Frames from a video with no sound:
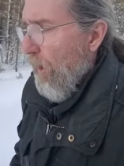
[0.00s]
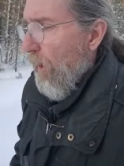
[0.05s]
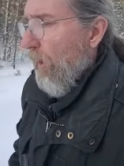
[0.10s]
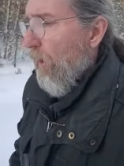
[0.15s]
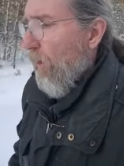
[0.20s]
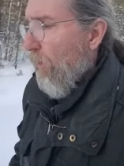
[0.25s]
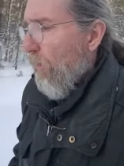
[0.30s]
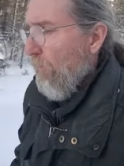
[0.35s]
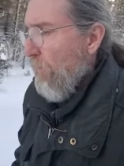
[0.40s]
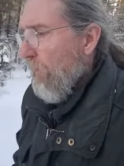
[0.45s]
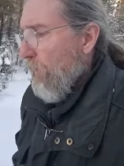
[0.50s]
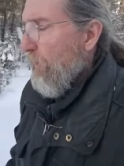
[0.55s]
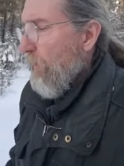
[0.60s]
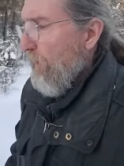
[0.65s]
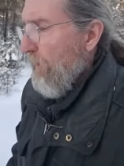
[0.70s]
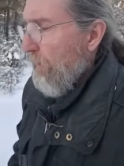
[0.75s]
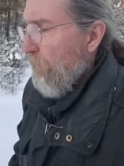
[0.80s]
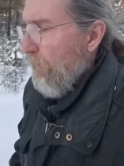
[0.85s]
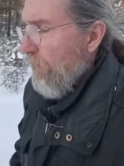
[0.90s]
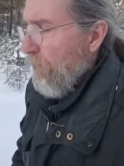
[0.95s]
on
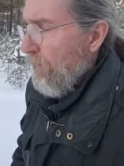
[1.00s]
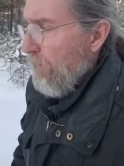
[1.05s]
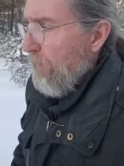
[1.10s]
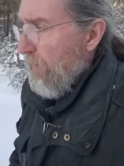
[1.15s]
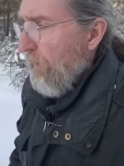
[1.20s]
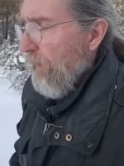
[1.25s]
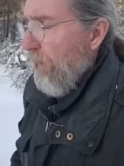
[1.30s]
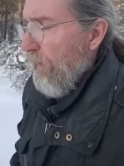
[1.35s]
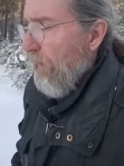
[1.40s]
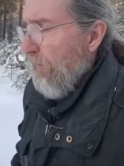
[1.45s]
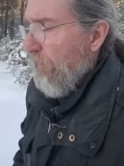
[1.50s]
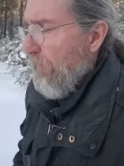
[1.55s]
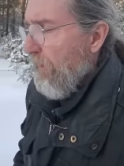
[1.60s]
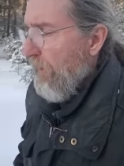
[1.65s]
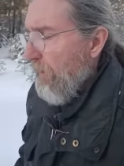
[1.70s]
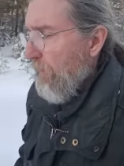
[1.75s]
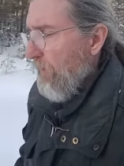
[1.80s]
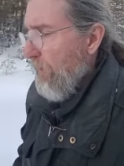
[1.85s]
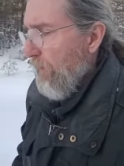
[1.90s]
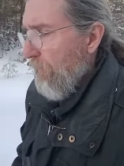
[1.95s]
the recent
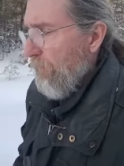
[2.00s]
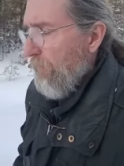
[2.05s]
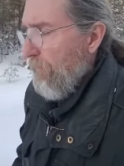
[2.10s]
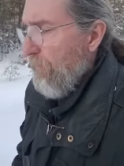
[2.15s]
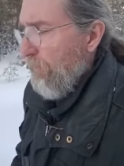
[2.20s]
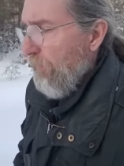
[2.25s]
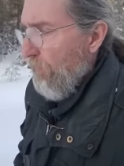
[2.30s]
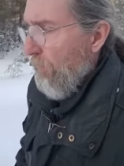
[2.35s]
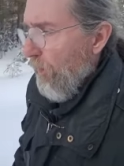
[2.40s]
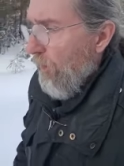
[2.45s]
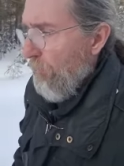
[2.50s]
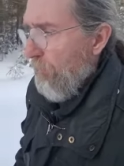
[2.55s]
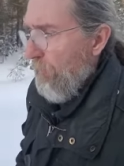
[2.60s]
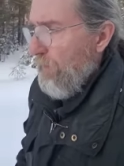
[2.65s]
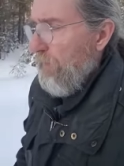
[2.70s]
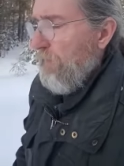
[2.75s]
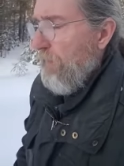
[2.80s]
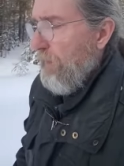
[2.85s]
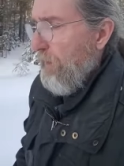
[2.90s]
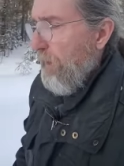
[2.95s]
NFT thefts from
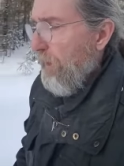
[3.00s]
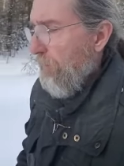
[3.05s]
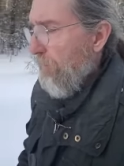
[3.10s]
OpenSea,